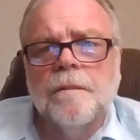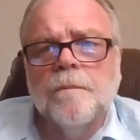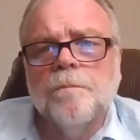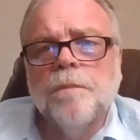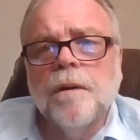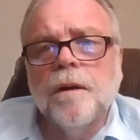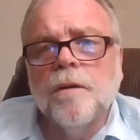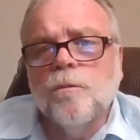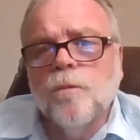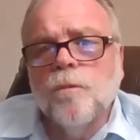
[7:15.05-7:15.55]

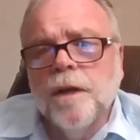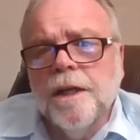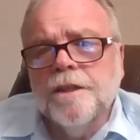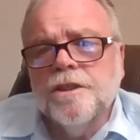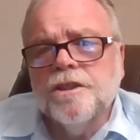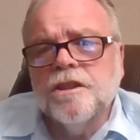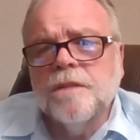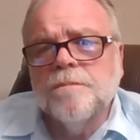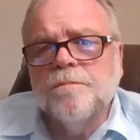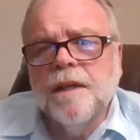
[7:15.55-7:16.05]
but we
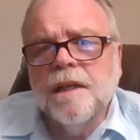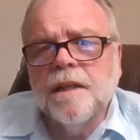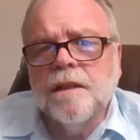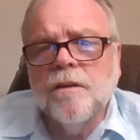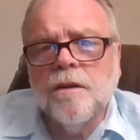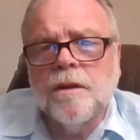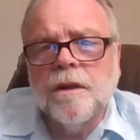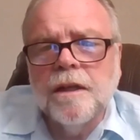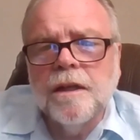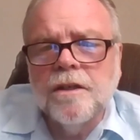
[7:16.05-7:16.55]
should be
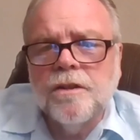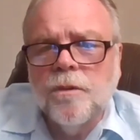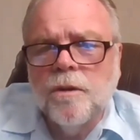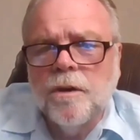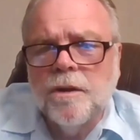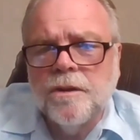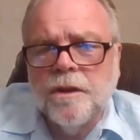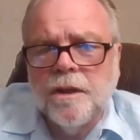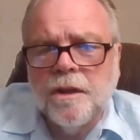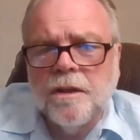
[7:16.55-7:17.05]
looking
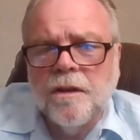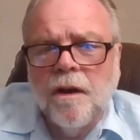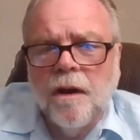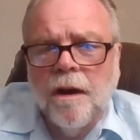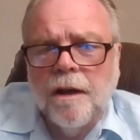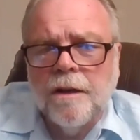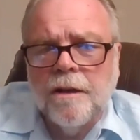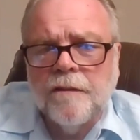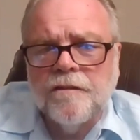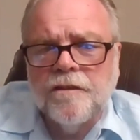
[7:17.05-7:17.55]
toward the
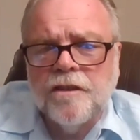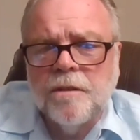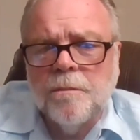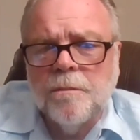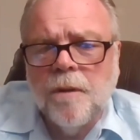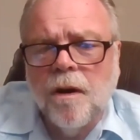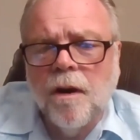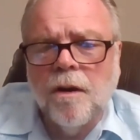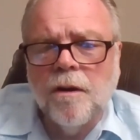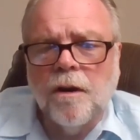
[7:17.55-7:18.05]
God of
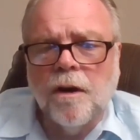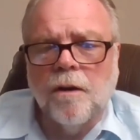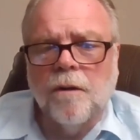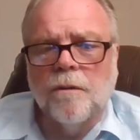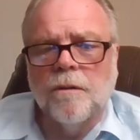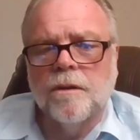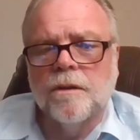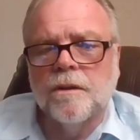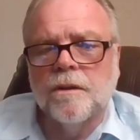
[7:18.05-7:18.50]
tomorrow.